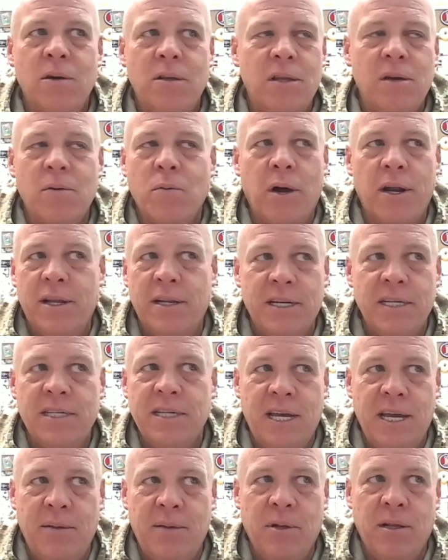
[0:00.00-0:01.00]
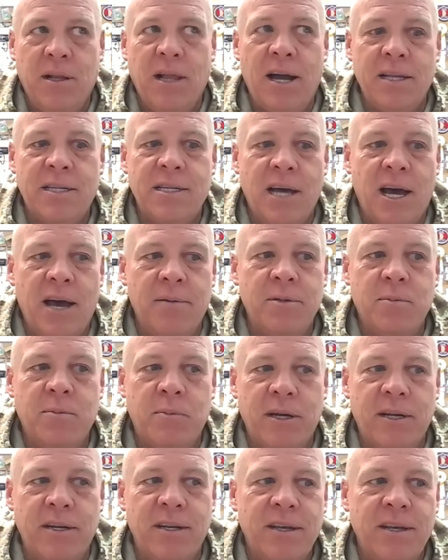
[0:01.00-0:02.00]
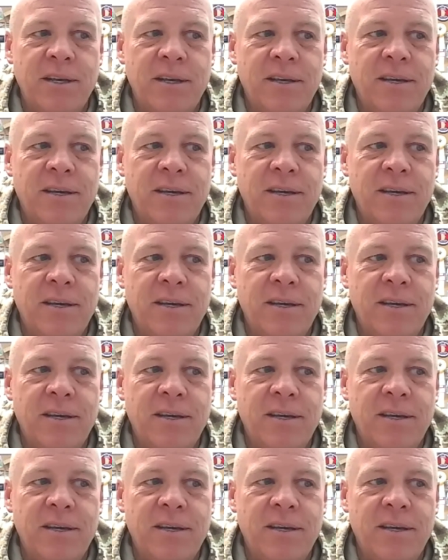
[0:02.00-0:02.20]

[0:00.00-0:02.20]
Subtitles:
they're one and the same a lot of times, but